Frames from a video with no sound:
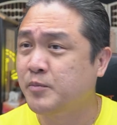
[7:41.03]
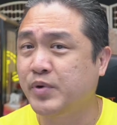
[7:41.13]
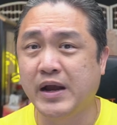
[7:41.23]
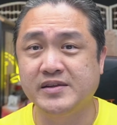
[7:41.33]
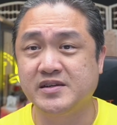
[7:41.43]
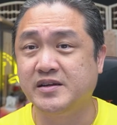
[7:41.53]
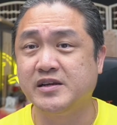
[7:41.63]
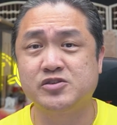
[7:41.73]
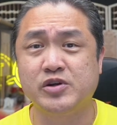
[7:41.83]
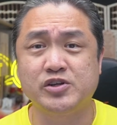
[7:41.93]
price
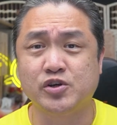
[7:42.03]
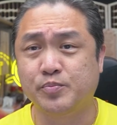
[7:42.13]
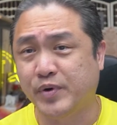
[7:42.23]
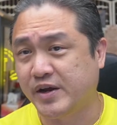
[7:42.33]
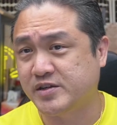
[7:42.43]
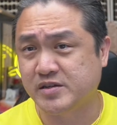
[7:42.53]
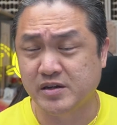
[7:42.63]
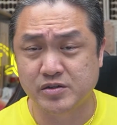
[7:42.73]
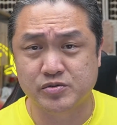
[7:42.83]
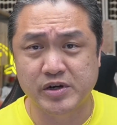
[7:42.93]
earnings ratio, price
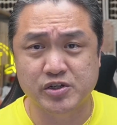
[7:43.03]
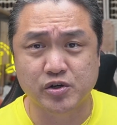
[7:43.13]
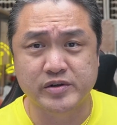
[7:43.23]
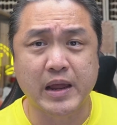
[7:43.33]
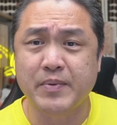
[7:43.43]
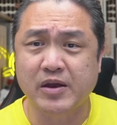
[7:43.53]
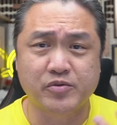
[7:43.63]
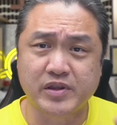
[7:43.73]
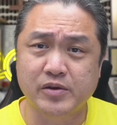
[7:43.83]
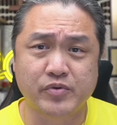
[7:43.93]
sales ratio, debt
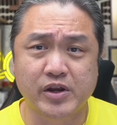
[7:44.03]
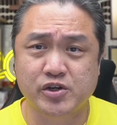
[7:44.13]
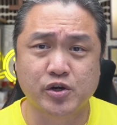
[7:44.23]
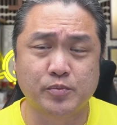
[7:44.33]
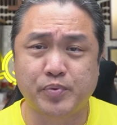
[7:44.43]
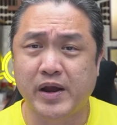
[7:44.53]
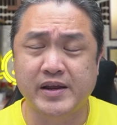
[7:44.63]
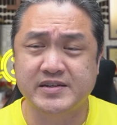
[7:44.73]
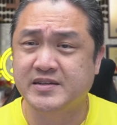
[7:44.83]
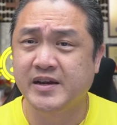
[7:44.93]
equity ratio,
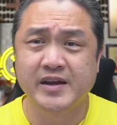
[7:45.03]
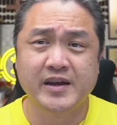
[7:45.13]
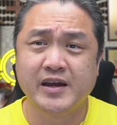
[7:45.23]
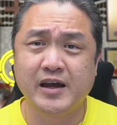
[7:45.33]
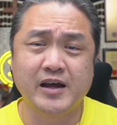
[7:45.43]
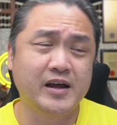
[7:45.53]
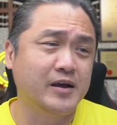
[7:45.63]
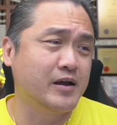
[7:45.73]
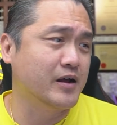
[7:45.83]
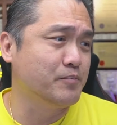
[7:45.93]
price
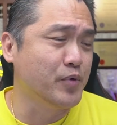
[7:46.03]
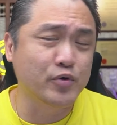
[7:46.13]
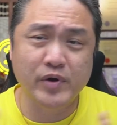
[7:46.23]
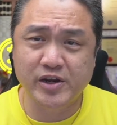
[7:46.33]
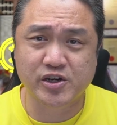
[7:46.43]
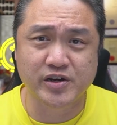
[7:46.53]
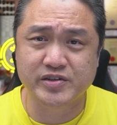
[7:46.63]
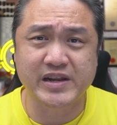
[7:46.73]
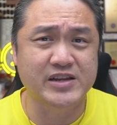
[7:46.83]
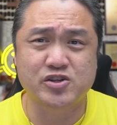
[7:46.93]
book
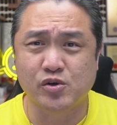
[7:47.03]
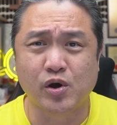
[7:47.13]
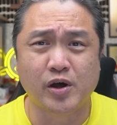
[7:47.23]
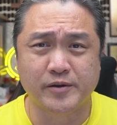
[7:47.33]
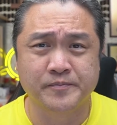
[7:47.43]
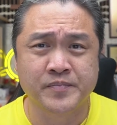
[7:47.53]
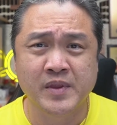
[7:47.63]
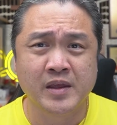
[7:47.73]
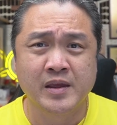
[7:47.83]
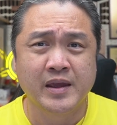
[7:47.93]
ratios, and so on.
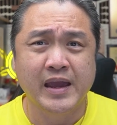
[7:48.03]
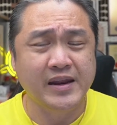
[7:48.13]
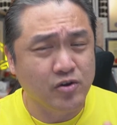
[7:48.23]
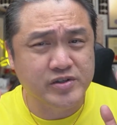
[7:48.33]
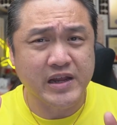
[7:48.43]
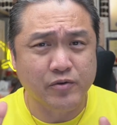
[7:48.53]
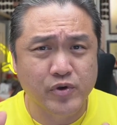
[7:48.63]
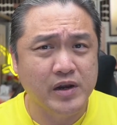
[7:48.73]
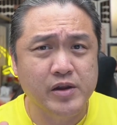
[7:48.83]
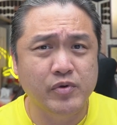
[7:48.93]
And those are
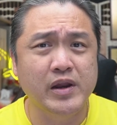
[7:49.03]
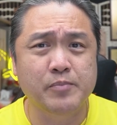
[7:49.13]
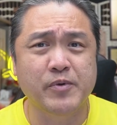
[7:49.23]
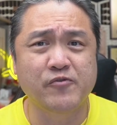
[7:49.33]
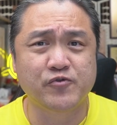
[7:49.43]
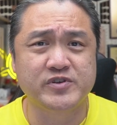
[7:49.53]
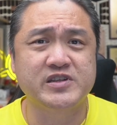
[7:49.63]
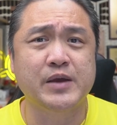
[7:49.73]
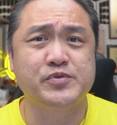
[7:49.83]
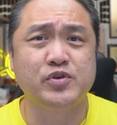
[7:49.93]
really, really painful
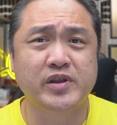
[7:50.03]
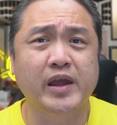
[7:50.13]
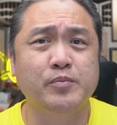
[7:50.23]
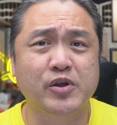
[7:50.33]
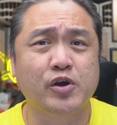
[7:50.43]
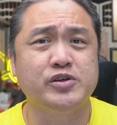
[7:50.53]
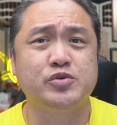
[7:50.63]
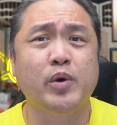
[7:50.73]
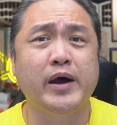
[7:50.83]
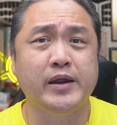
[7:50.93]
steps to take
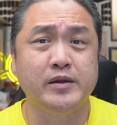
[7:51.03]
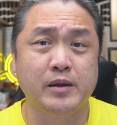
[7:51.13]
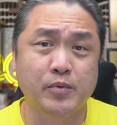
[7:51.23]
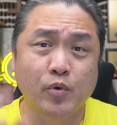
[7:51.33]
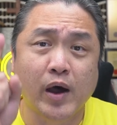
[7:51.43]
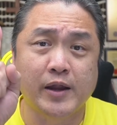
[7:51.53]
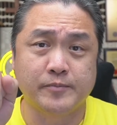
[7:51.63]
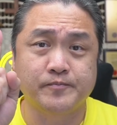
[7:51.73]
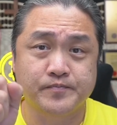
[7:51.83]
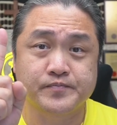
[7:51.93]
because why? Number one,